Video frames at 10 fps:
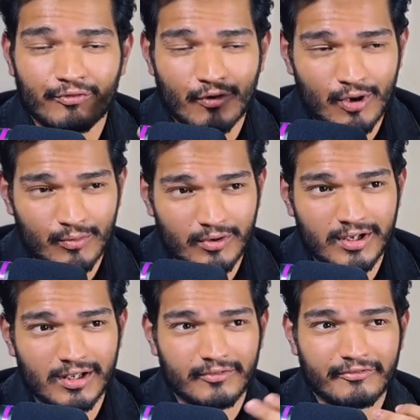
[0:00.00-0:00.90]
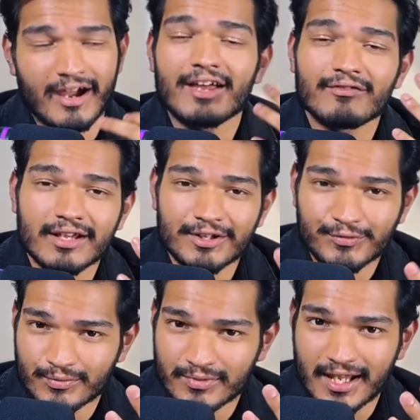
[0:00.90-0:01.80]
forward, 5 years
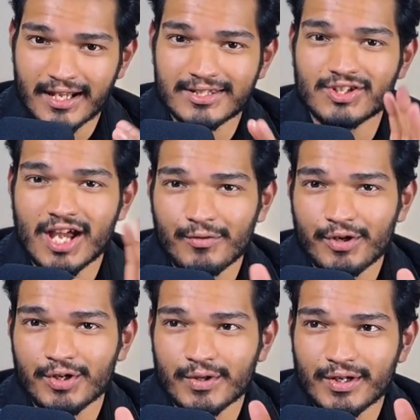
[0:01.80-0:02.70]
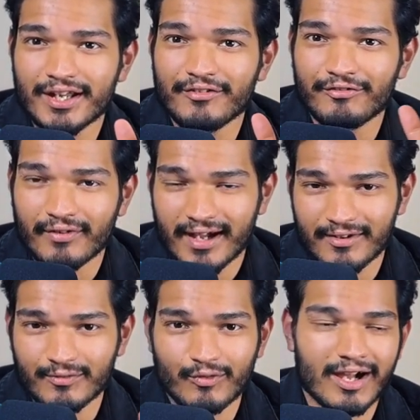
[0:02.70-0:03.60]
from then, January
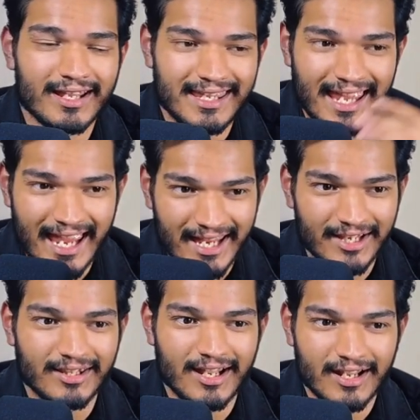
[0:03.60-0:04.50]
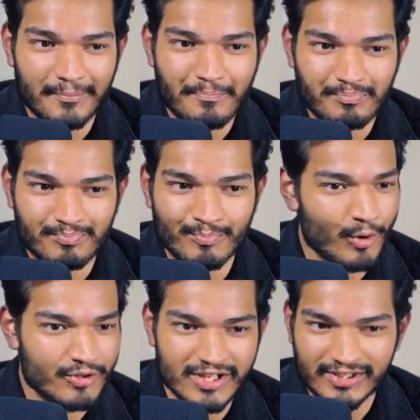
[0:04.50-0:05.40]
2025, again,
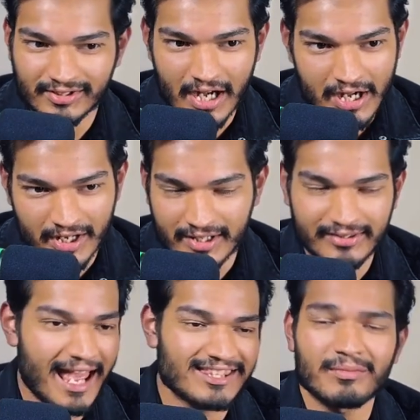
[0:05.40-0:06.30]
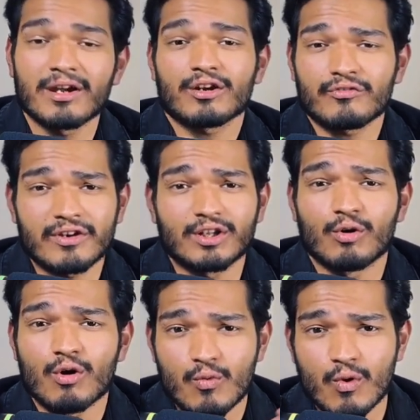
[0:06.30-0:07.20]
both these countries, as a matter of fact, the
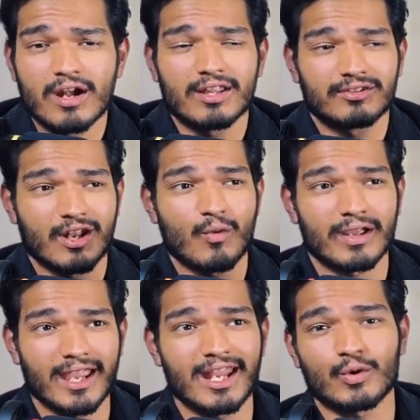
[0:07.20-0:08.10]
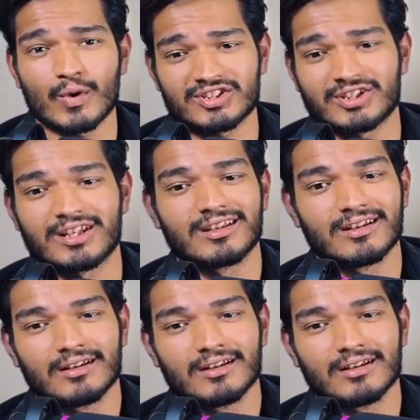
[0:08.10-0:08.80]
whole world is now again questioning,